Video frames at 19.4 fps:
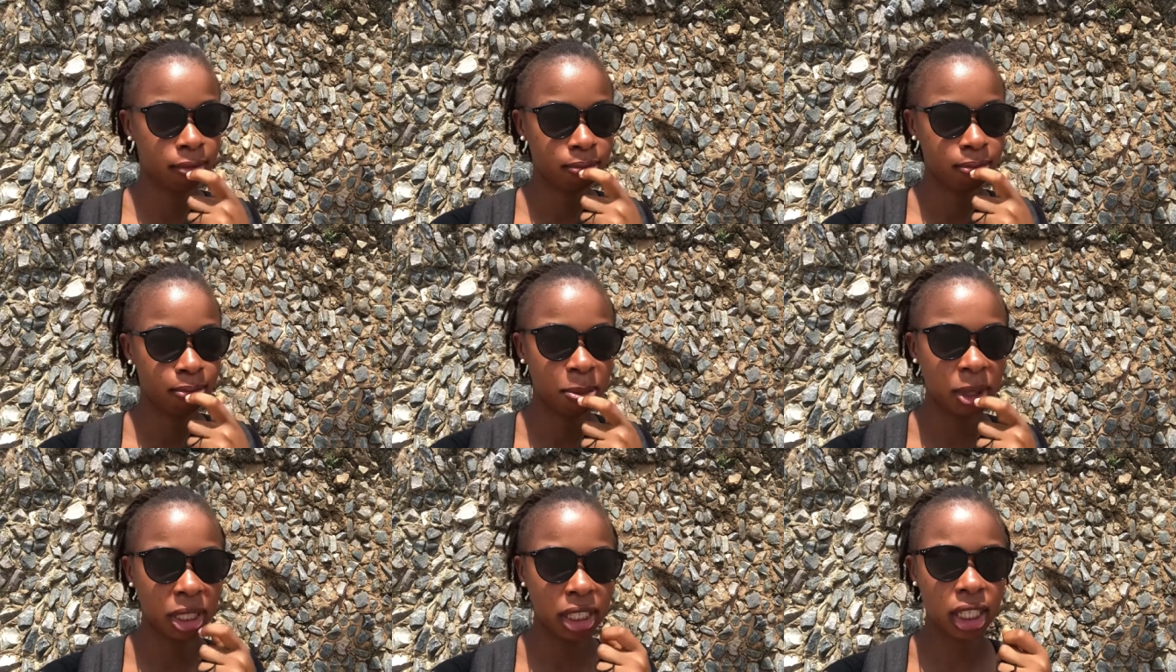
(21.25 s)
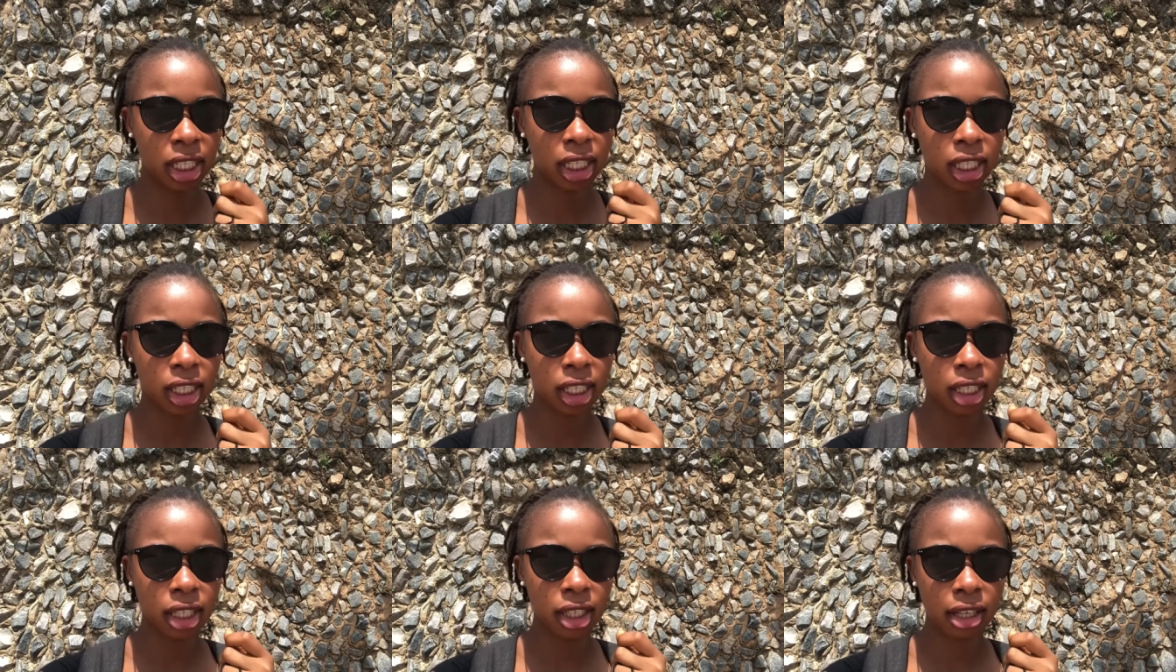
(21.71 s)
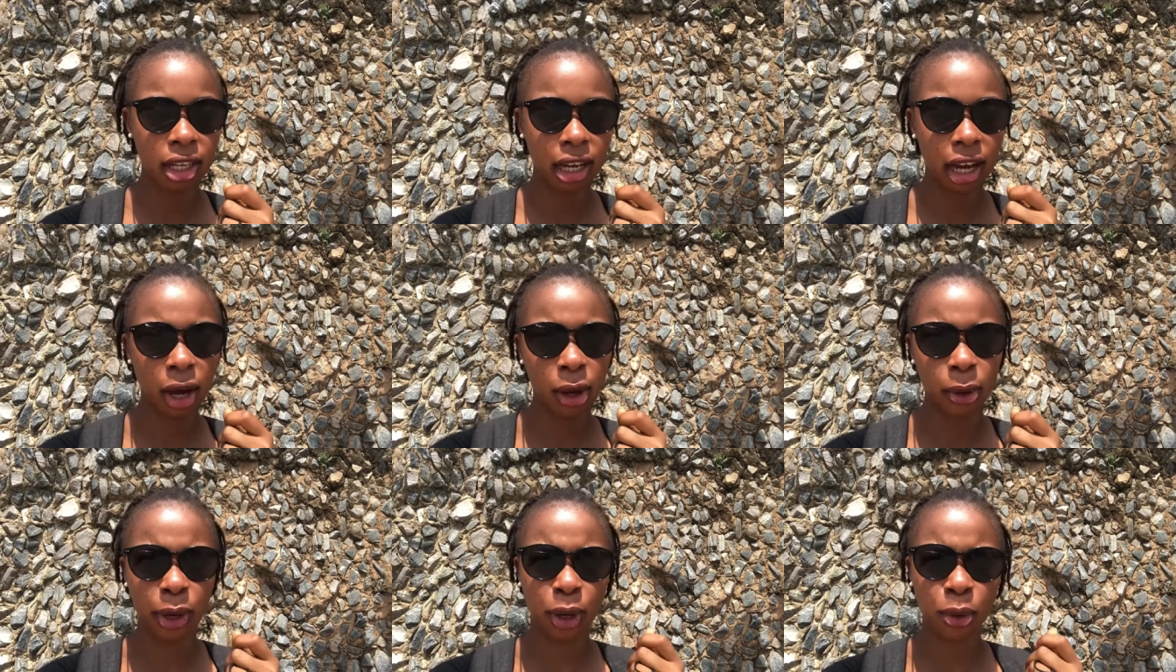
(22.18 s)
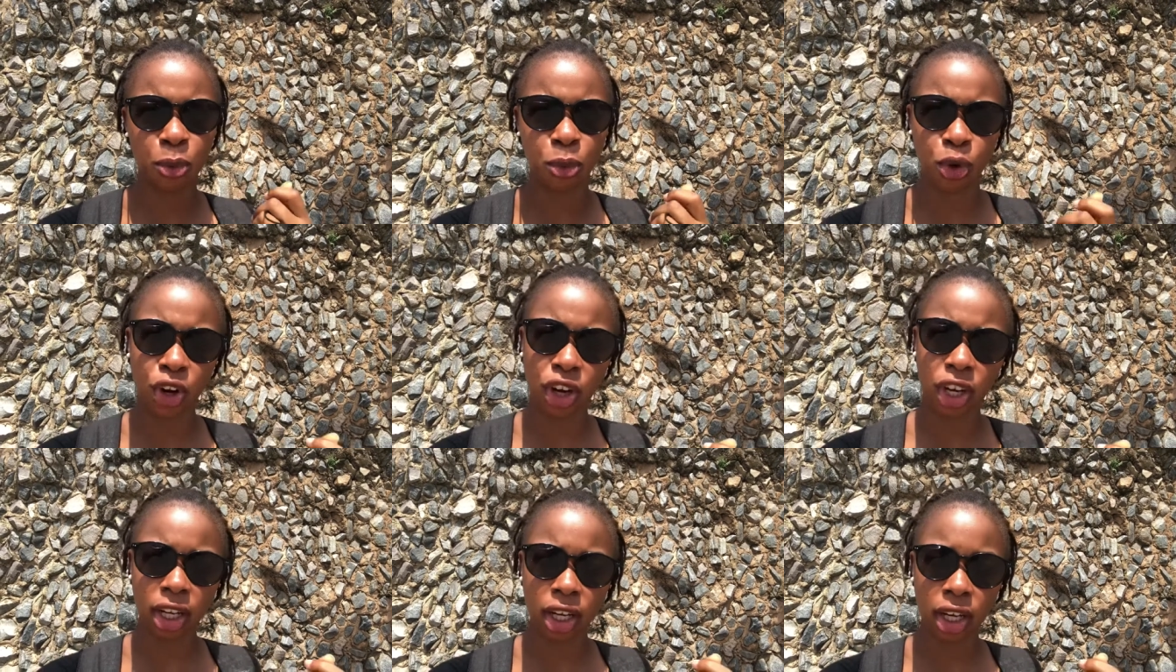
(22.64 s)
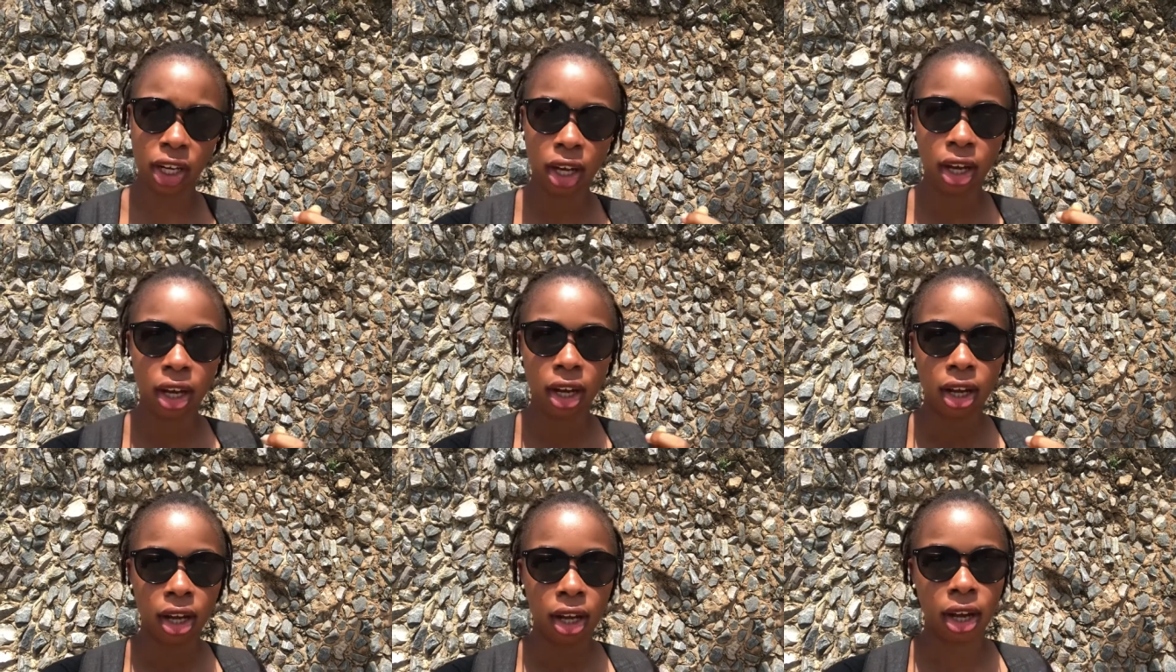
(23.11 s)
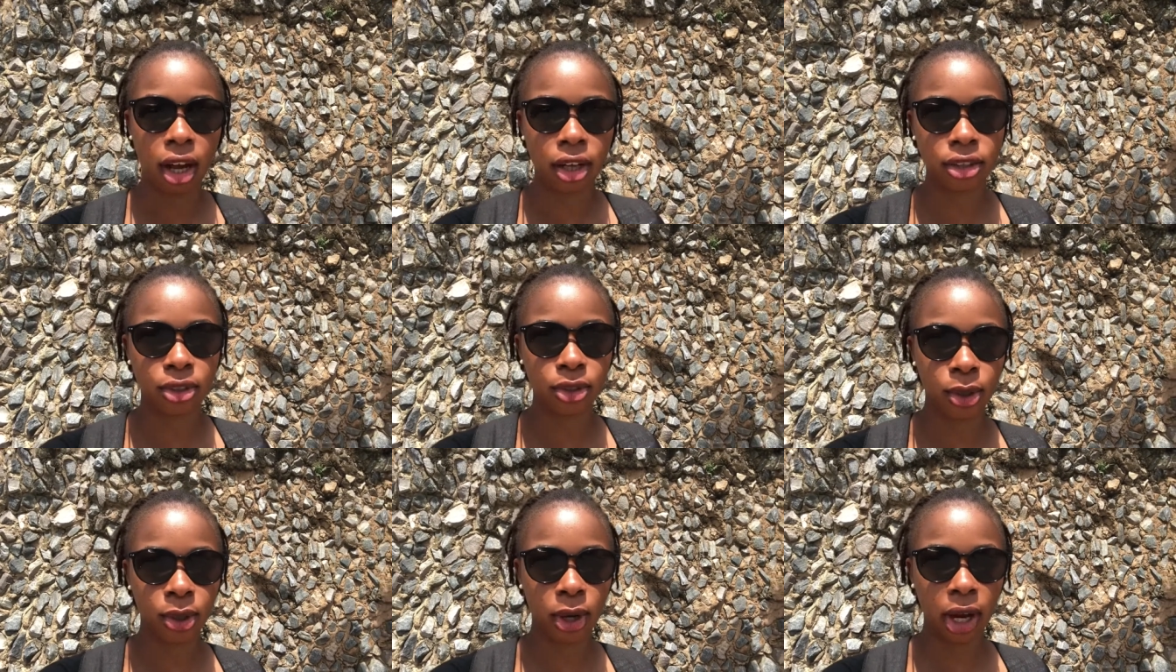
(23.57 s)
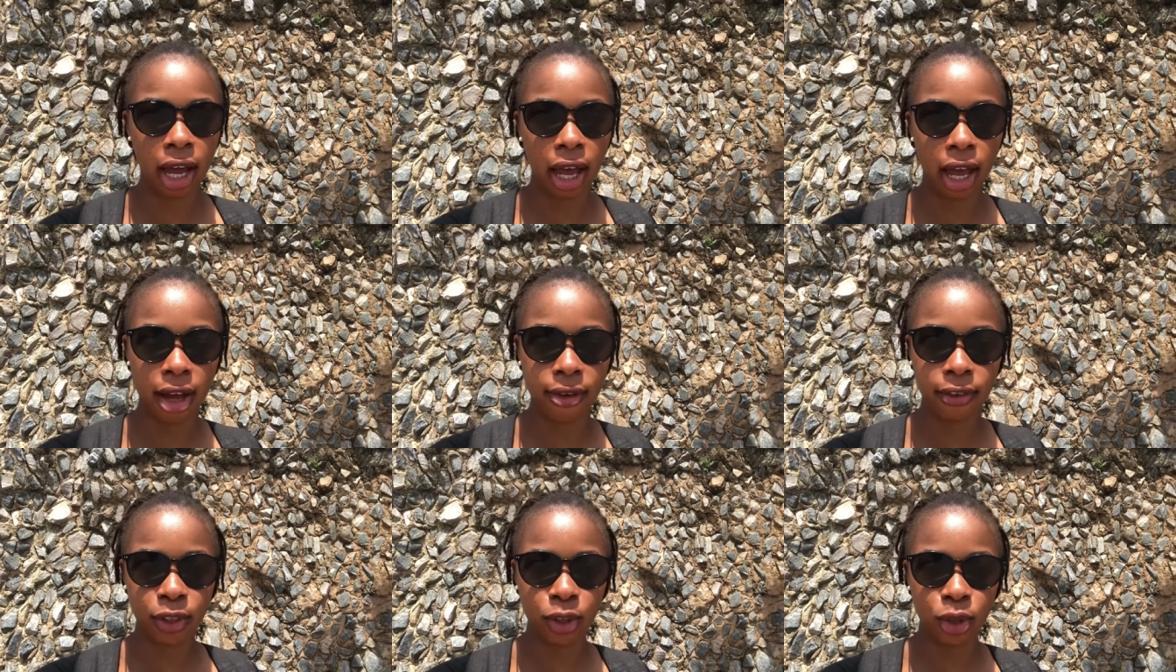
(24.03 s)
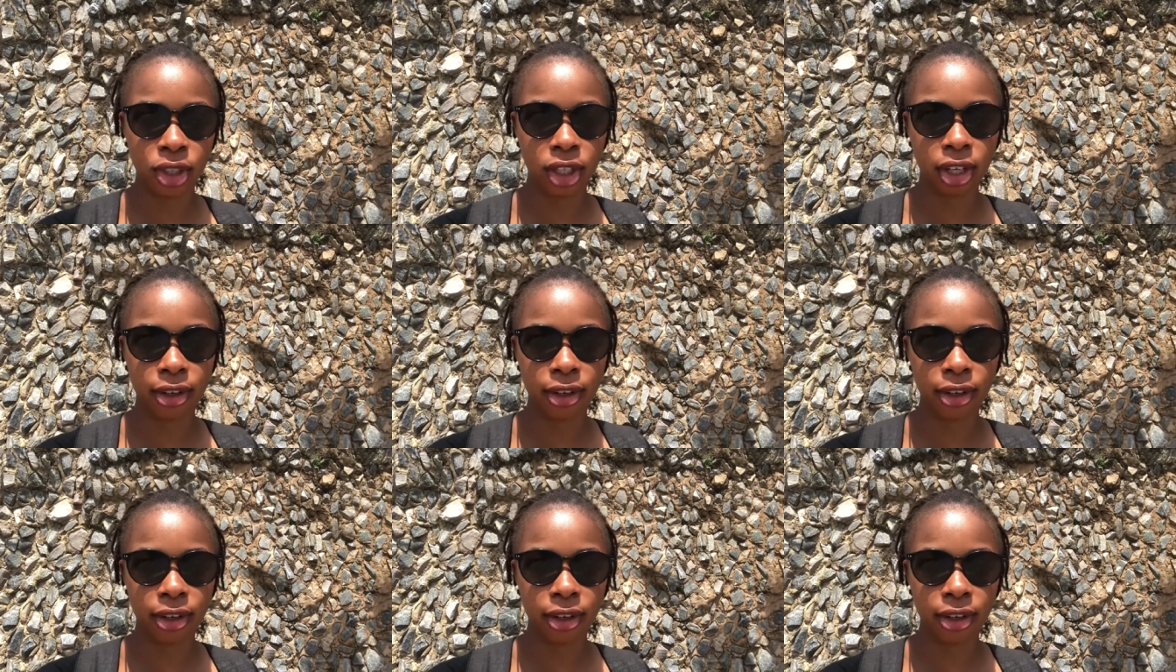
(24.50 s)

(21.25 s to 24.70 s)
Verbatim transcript: basically how i work so i have an order